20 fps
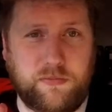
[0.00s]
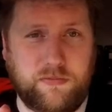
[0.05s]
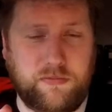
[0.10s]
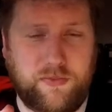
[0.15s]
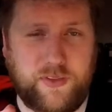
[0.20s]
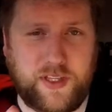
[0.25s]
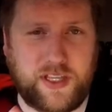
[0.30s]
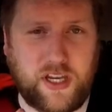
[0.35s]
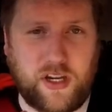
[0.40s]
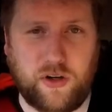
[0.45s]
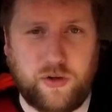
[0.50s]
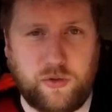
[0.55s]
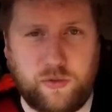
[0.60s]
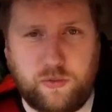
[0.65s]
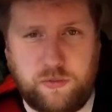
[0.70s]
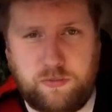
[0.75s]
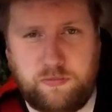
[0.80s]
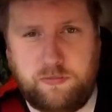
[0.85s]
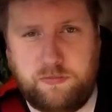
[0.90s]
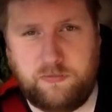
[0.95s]
They go
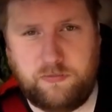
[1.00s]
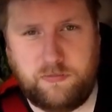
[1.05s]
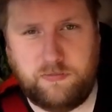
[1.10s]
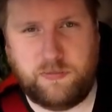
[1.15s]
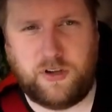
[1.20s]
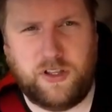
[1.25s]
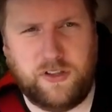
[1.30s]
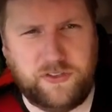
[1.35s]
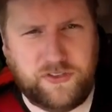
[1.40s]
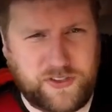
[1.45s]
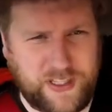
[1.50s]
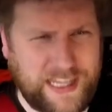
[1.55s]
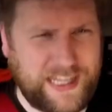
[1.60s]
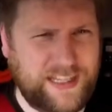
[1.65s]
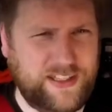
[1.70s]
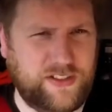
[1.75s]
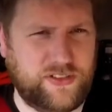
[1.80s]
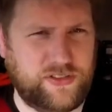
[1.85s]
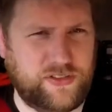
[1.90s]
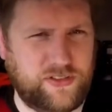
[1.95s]
on
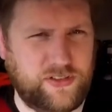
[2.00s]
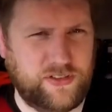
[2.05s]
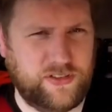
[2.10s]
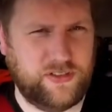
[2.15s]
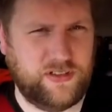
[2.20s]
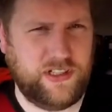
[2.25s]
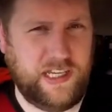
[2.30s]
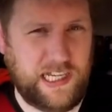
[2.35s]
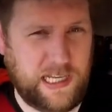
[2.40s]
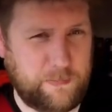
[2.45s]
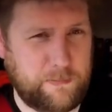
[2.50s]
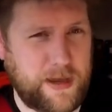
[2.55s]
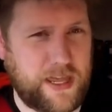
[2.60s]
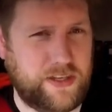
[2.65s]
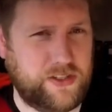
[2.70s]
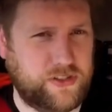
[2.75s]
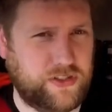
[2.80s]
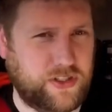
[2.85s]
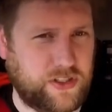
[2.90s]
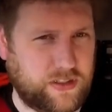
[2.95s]
dates in a
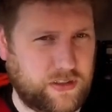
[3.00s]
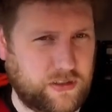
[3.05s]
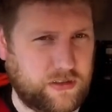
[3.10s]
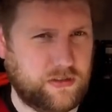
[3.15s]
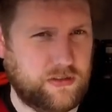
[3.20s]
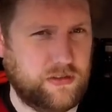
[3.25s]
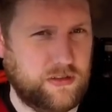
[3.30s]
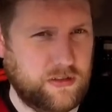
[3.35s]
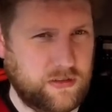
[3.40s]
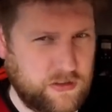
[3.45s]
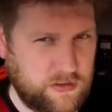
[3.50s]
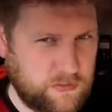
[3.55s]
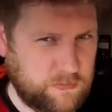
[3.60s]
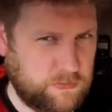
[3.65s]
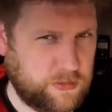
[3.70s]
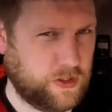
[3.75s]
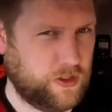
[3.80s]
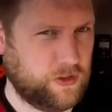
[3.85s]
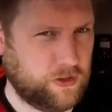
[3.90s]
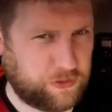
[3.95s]
mansion,
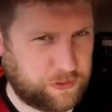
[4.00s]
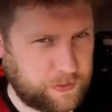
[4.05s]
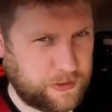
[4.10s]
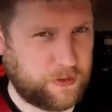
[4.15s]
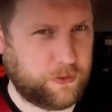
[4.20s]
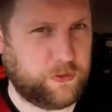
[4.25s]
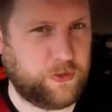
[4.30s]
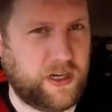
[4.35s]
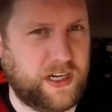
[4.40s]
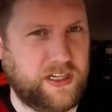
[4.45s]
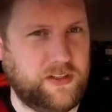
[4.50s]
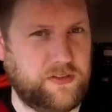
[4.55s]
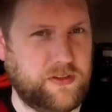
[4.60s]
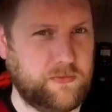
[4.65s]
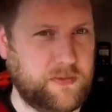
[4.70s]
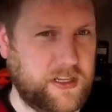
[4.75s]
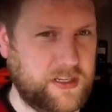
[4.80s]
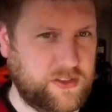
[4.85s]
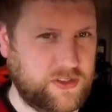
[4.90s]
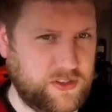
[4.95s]
but also outside of the
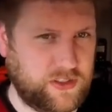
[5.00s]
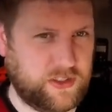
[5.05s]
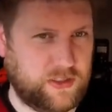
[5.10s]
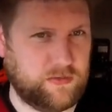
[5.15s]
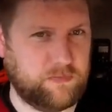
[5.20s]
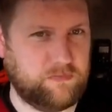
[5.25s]
mansion.